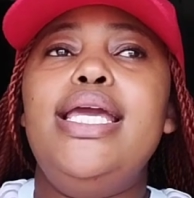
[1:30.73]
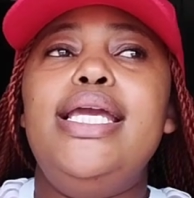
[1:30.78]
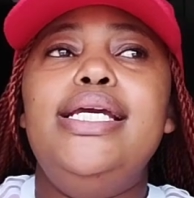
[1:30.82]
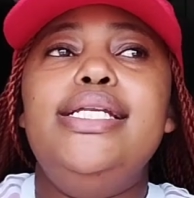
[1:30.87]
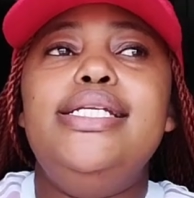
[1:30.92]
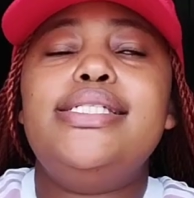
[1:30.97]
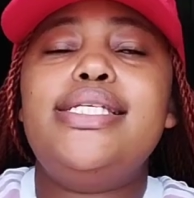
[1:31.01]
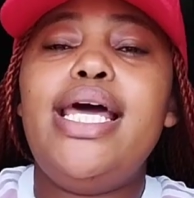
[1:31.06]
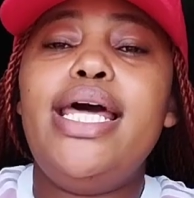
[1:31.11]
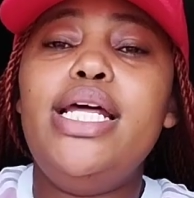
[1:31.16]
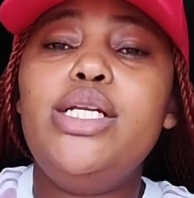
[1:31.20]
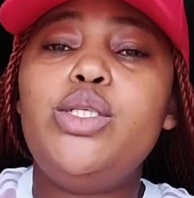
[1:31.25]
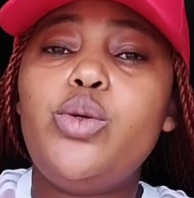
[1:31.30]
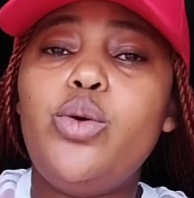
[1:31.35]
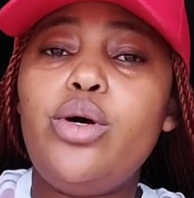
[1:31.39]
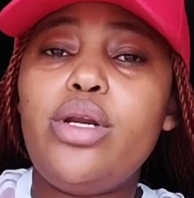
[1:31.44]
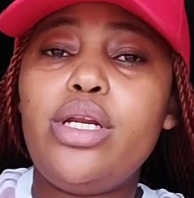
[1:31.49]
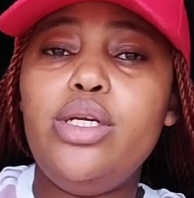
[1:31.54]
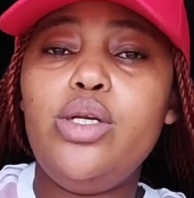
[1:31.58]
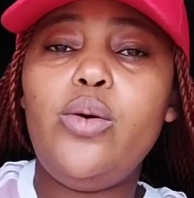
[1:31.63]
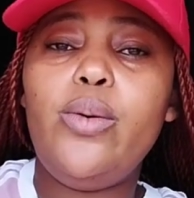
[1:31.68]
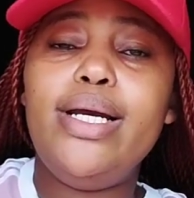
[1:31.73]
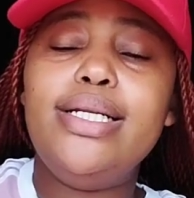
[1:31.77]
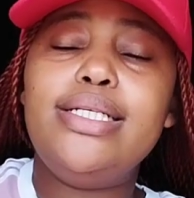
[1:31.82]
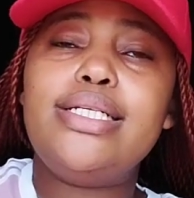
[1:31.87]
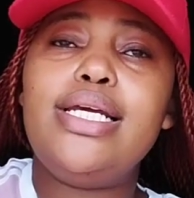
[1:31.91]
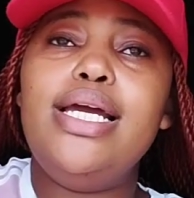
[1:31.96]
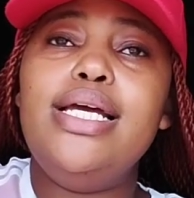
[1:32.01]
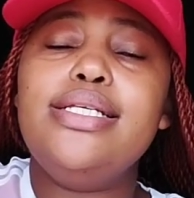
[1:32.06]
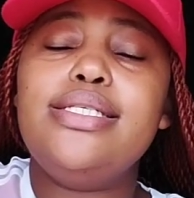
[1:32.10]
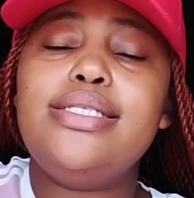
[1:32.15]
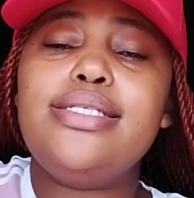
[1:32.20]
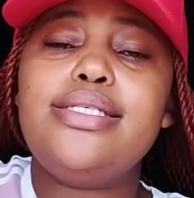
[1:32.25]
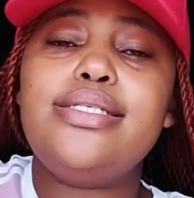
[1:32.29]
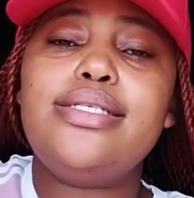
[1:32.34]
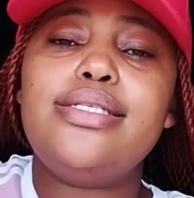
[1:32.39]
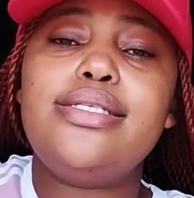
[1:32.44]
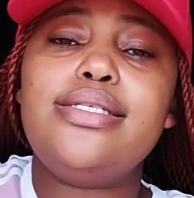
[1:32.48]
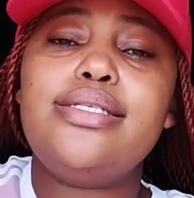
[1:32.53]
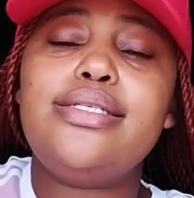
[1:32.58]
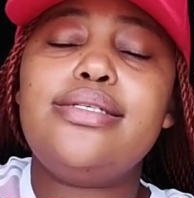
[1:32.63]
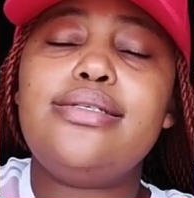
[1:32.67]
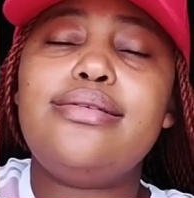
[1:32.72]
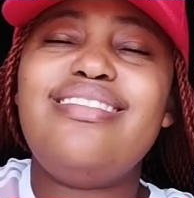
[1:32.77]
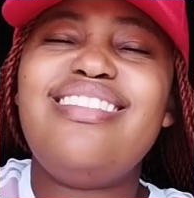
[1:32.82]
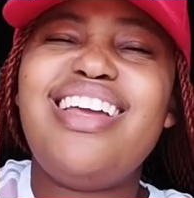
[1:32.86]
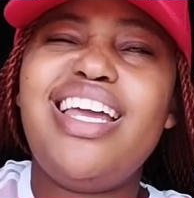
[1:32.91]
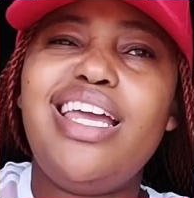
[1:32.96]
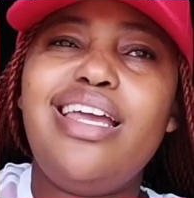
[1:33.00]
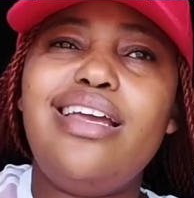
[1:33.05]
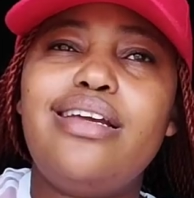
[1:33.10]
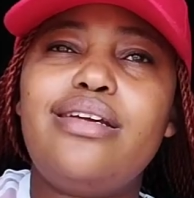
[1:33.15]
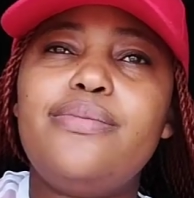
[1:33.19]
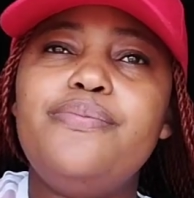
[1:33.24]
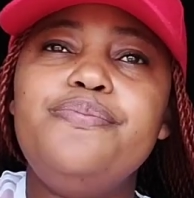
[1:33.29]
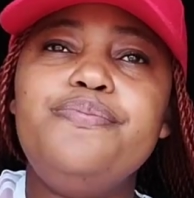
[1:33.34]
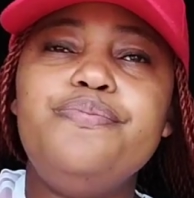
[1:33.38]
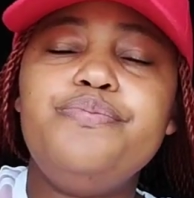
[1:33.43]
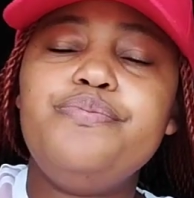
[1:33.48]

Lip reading: He decided, oh, you know what, it's like,